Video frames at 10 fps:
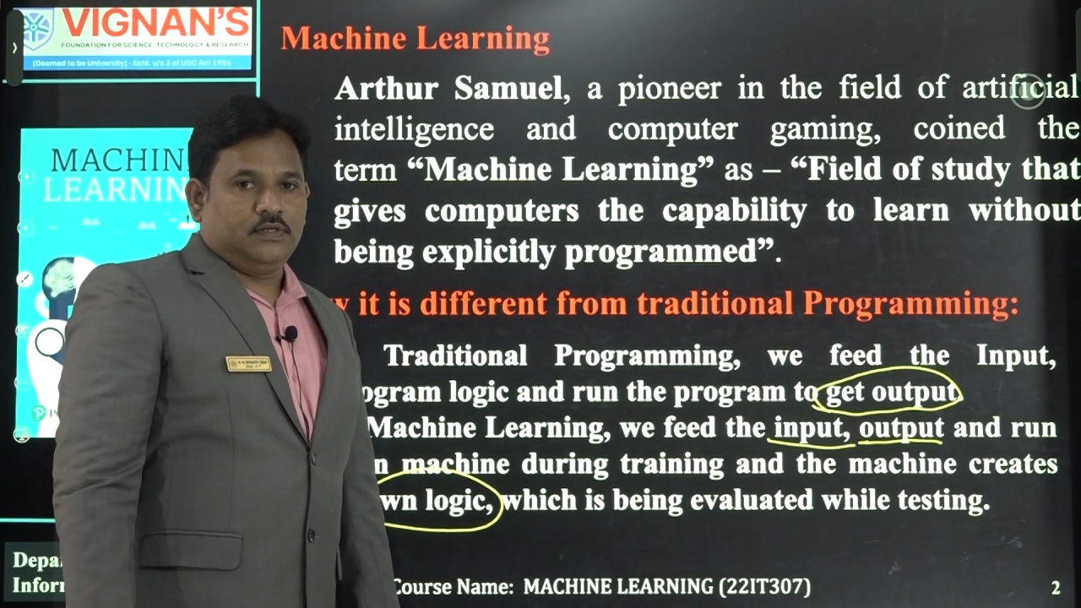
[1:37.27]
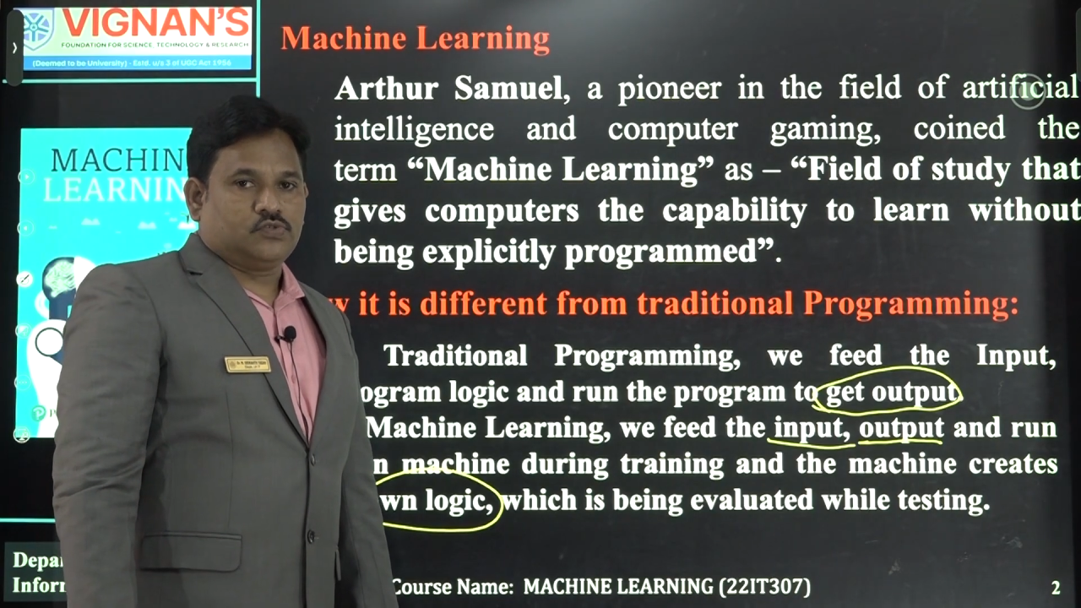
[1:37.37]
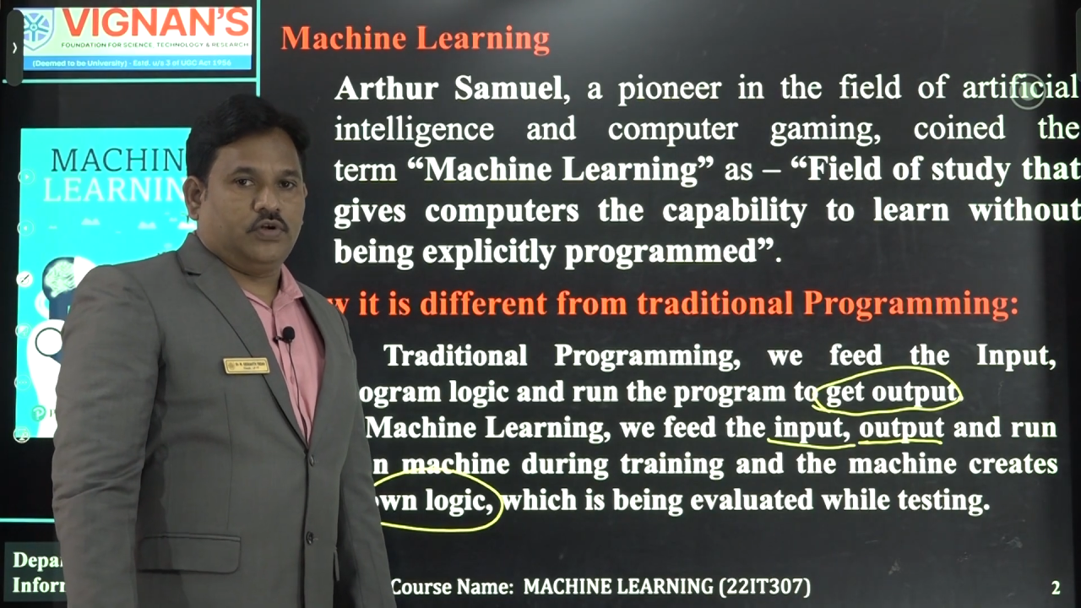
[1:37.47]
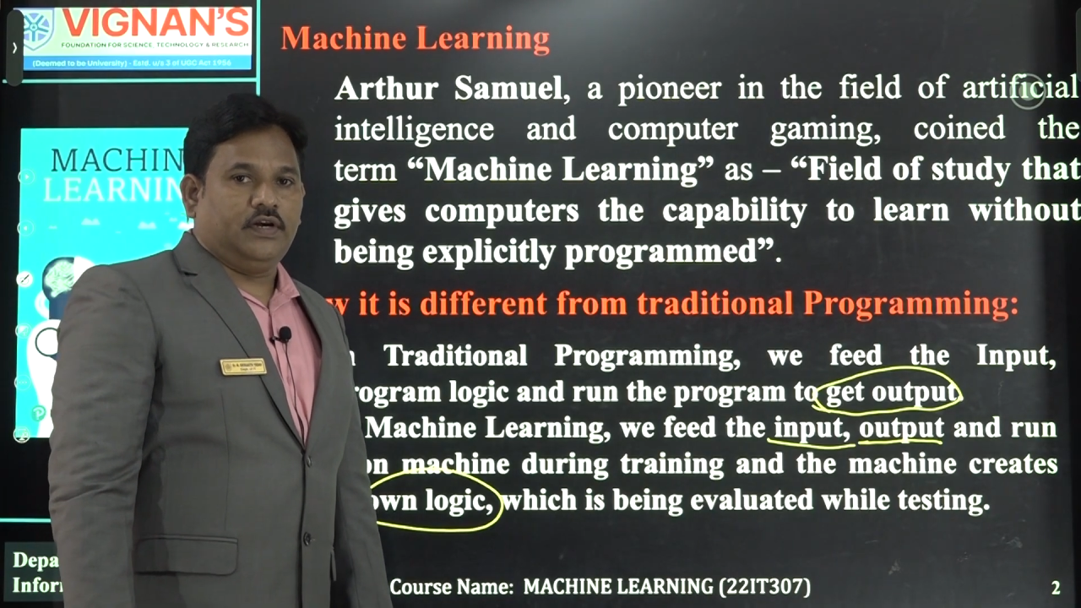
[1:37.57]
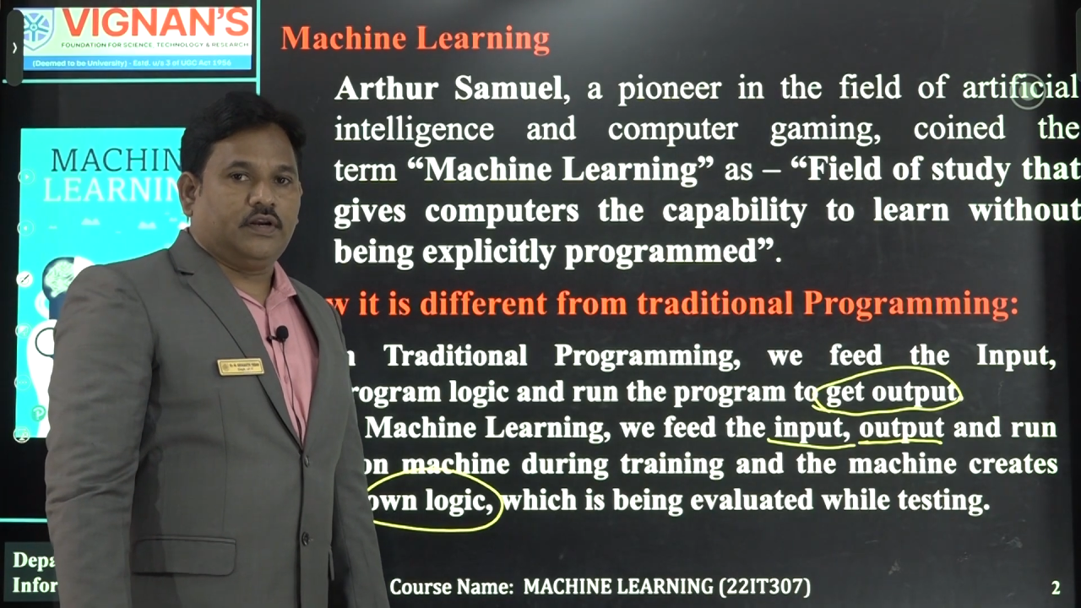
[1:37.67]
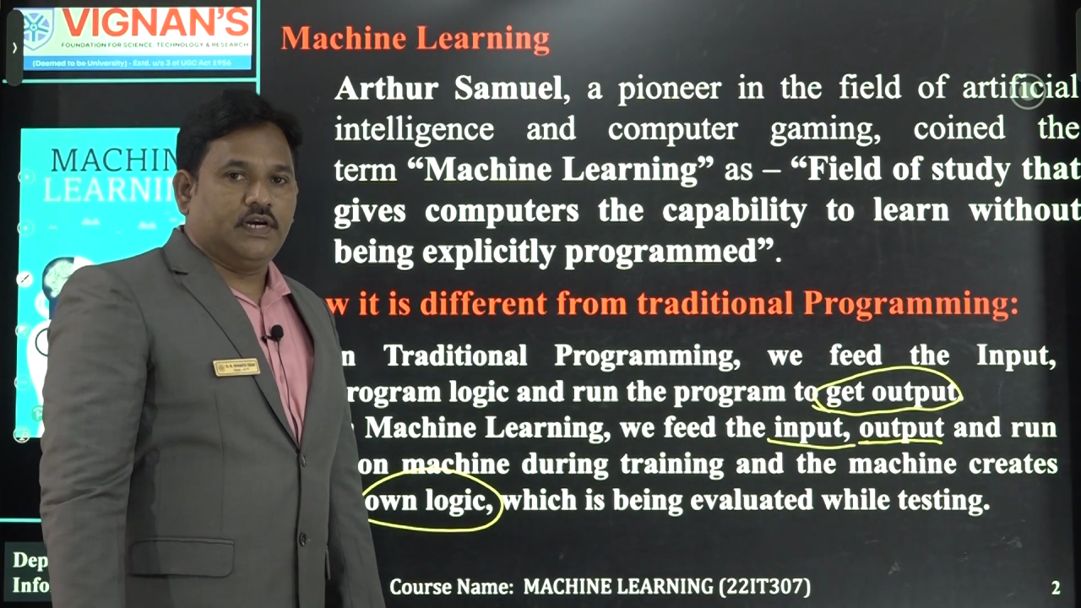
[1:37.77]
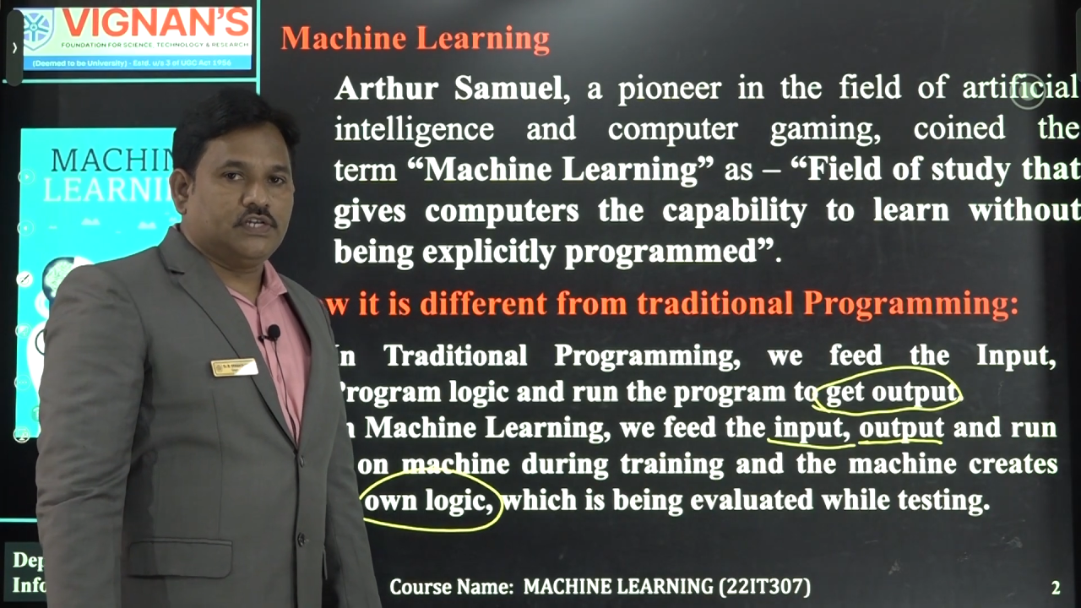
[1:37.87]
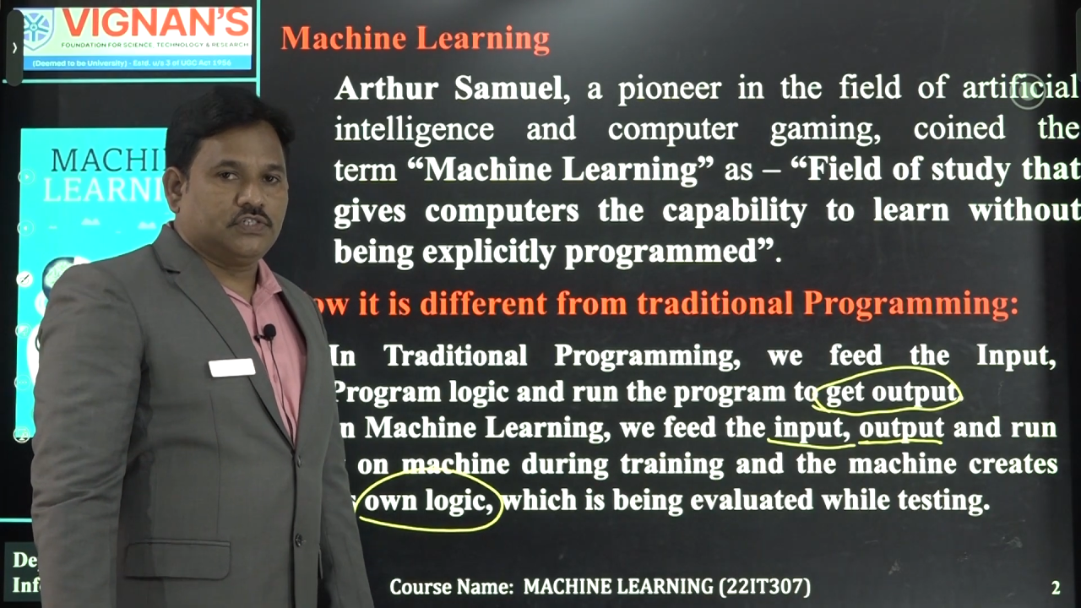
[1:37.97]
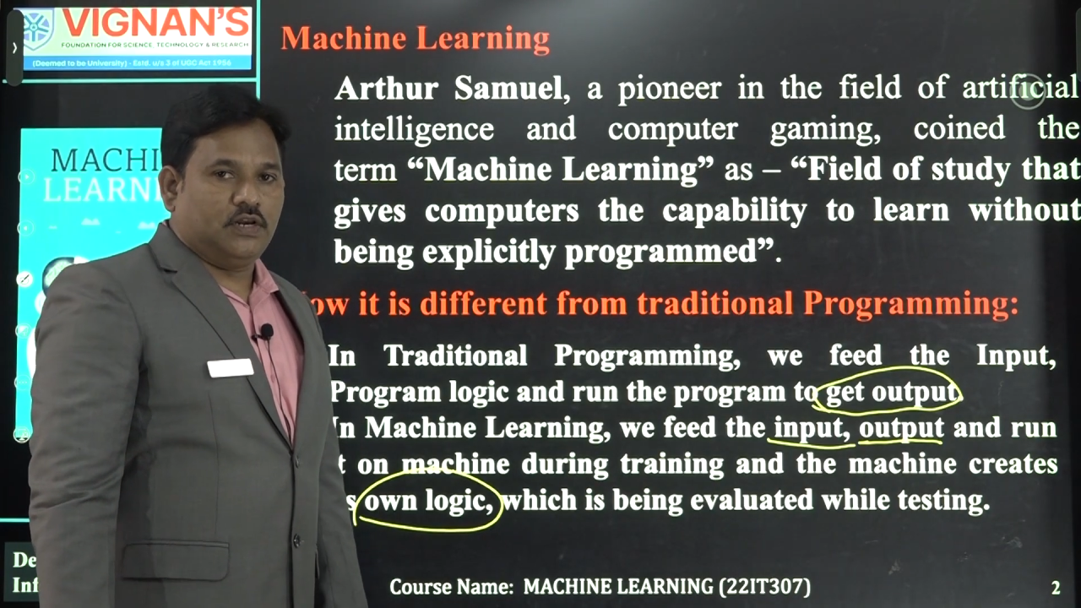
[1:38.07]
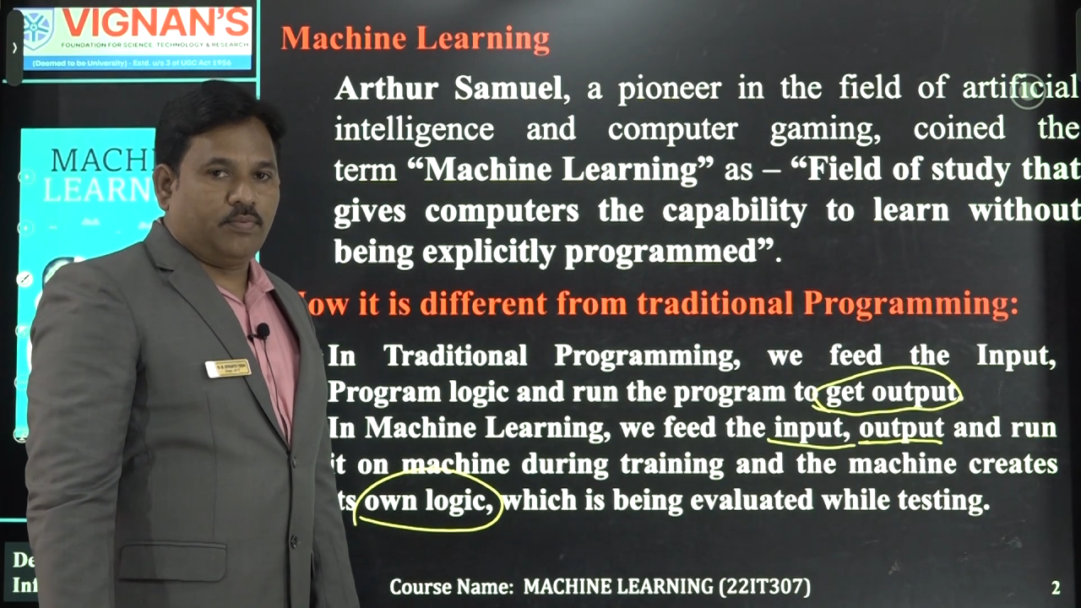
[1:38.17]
So in traditional